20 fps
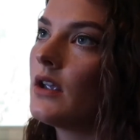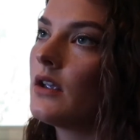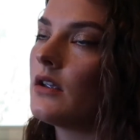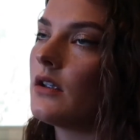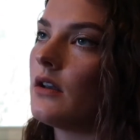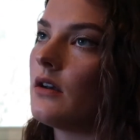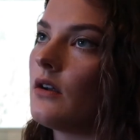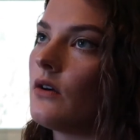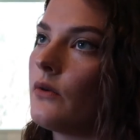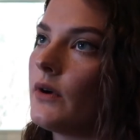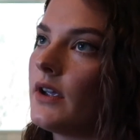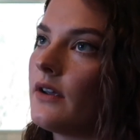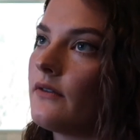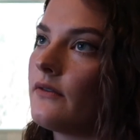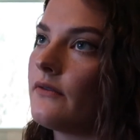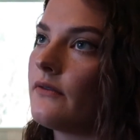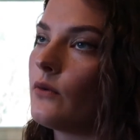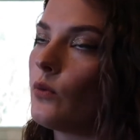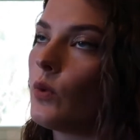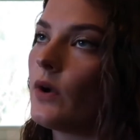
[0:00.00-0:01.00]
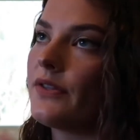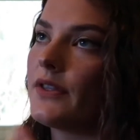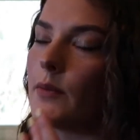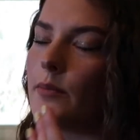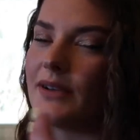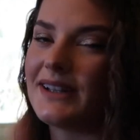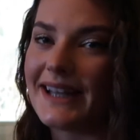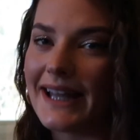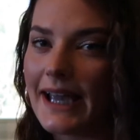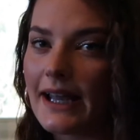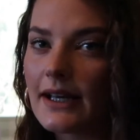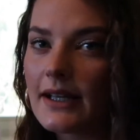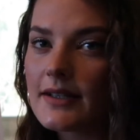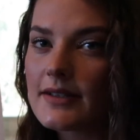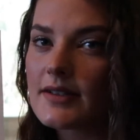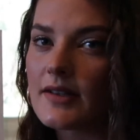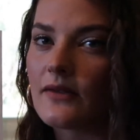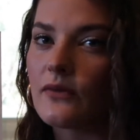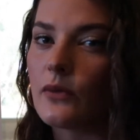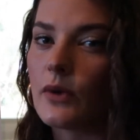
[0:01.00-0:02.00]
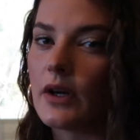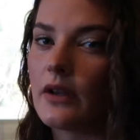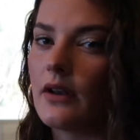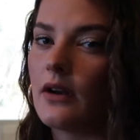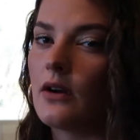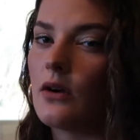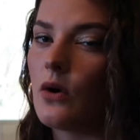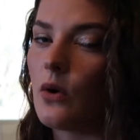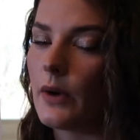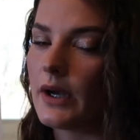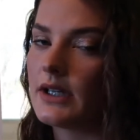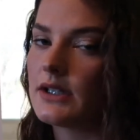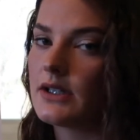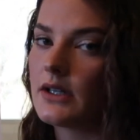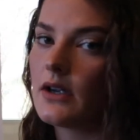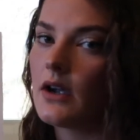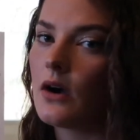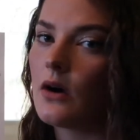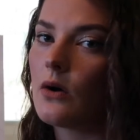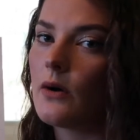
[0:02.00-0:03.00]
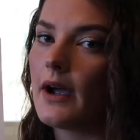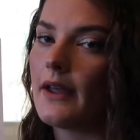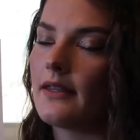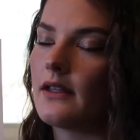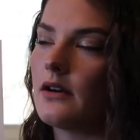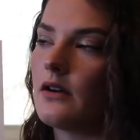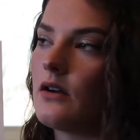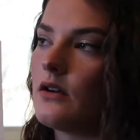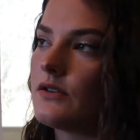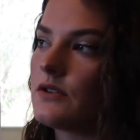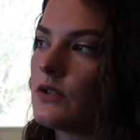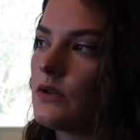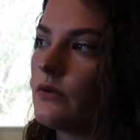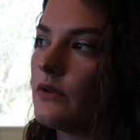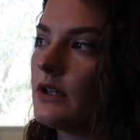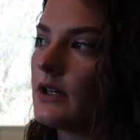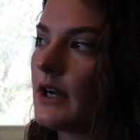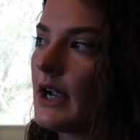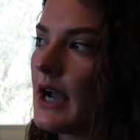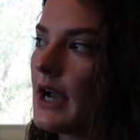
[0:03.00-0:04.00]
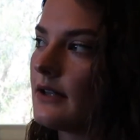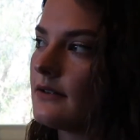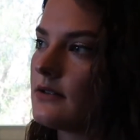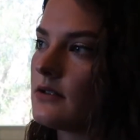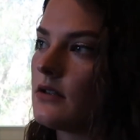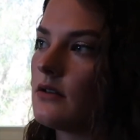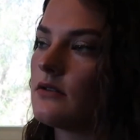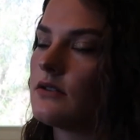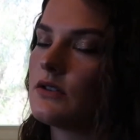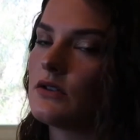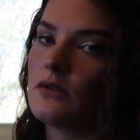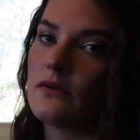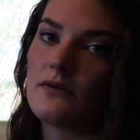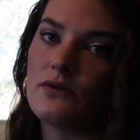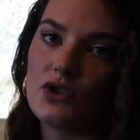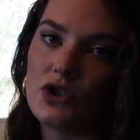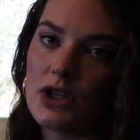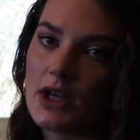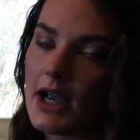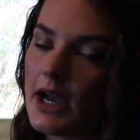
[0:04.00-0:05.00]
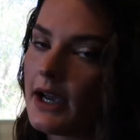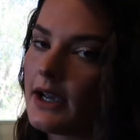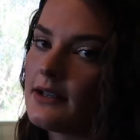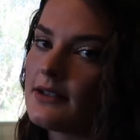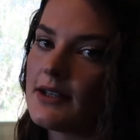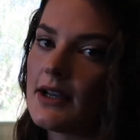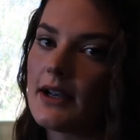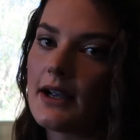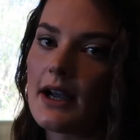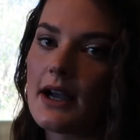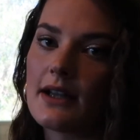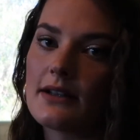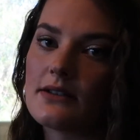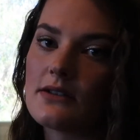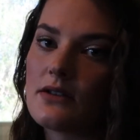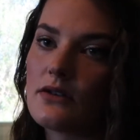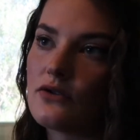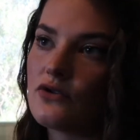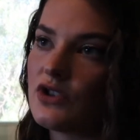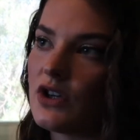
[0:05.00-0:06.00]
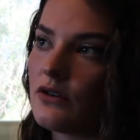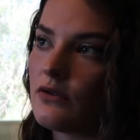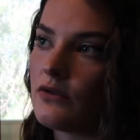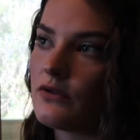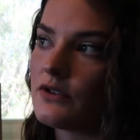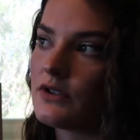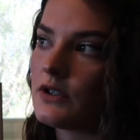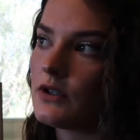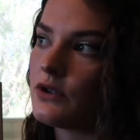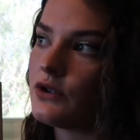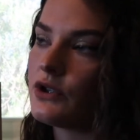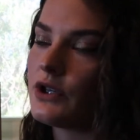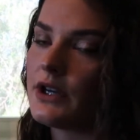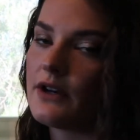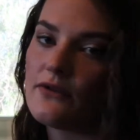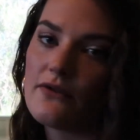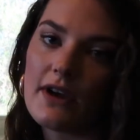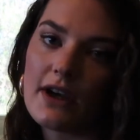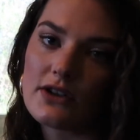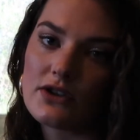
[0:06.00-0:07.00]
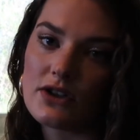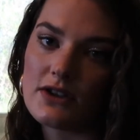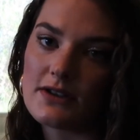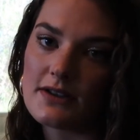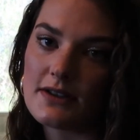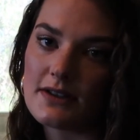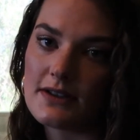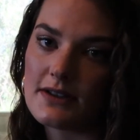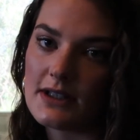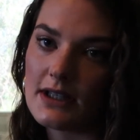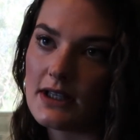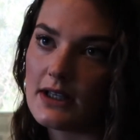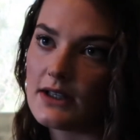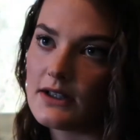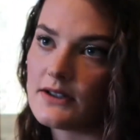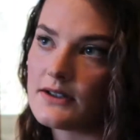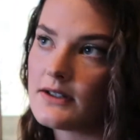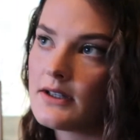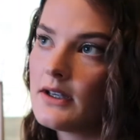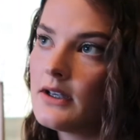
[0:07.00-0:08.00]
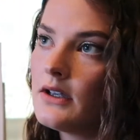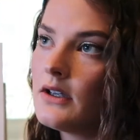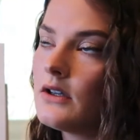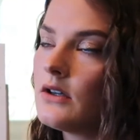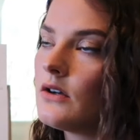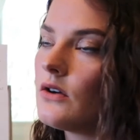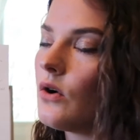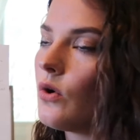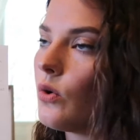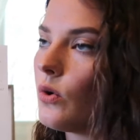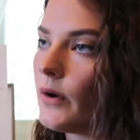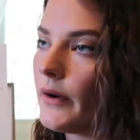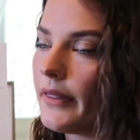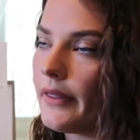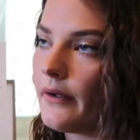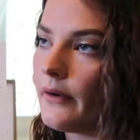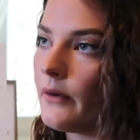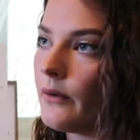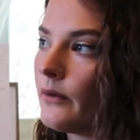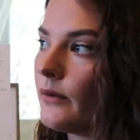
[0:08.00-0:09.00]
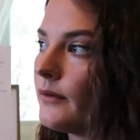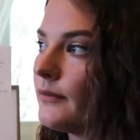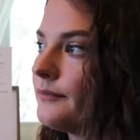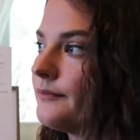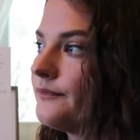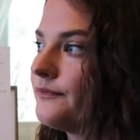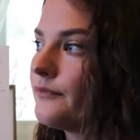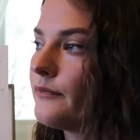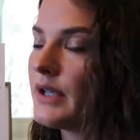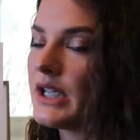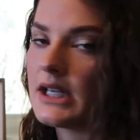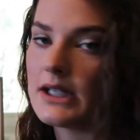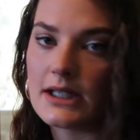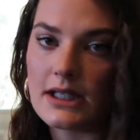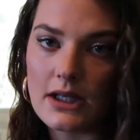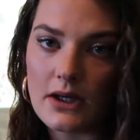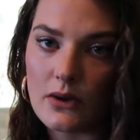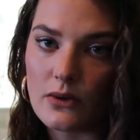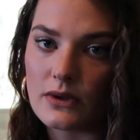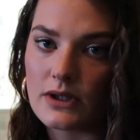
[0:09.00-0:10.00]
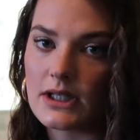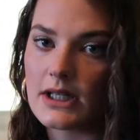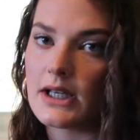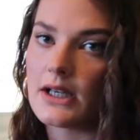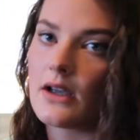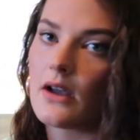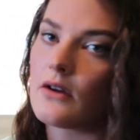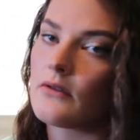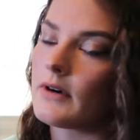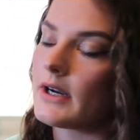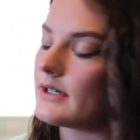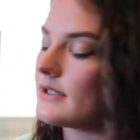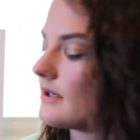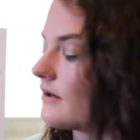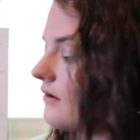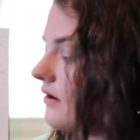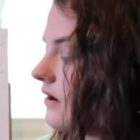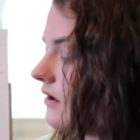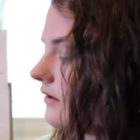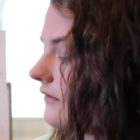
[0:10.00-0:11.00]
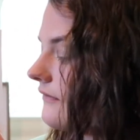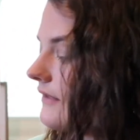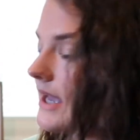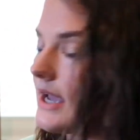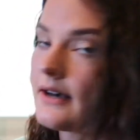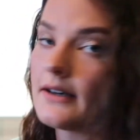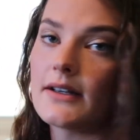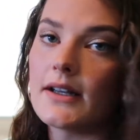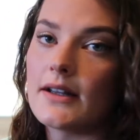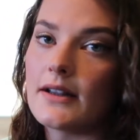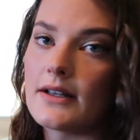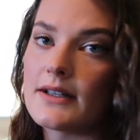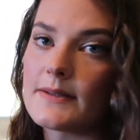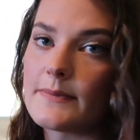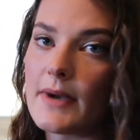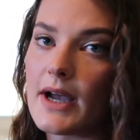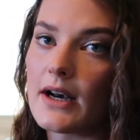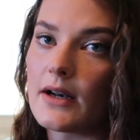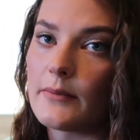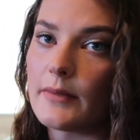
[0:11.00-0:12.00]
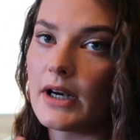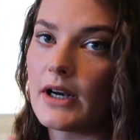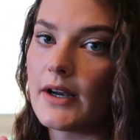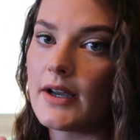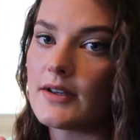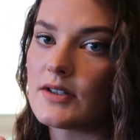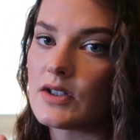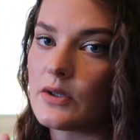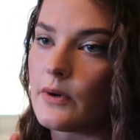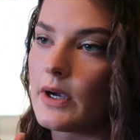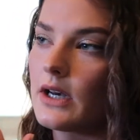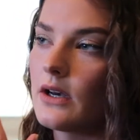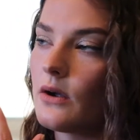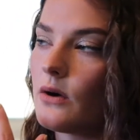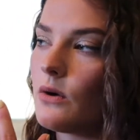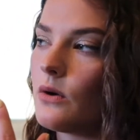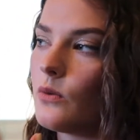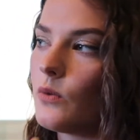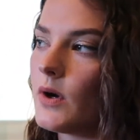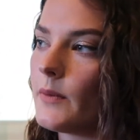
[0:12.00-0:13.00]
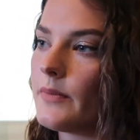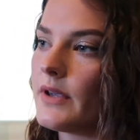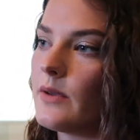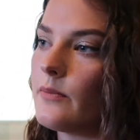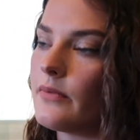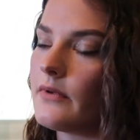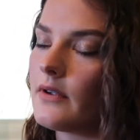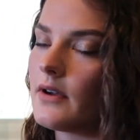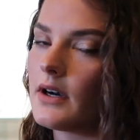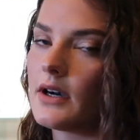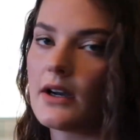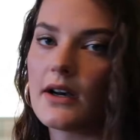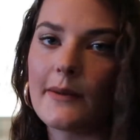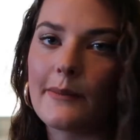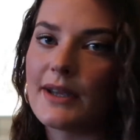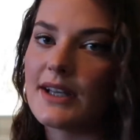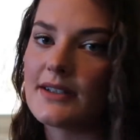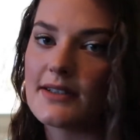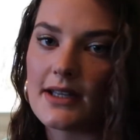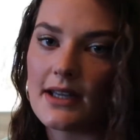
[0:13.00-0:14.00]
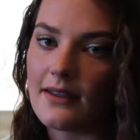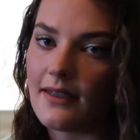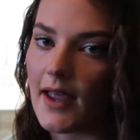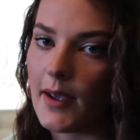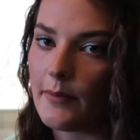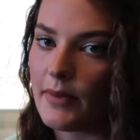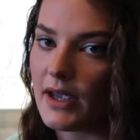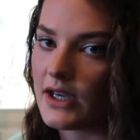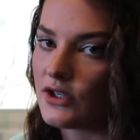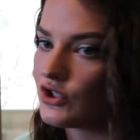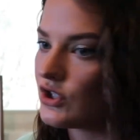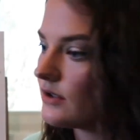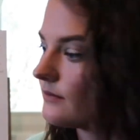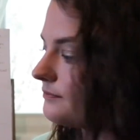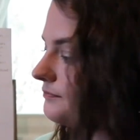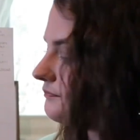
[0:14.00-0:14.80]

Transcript: if what the plan is of where they're going to go, and then also their consult. So GI is on consult, general surgery, infectious disease, ortho, PT, OT. I'll write down all of that in this bottom area so I know what people are going to be seeing that patient.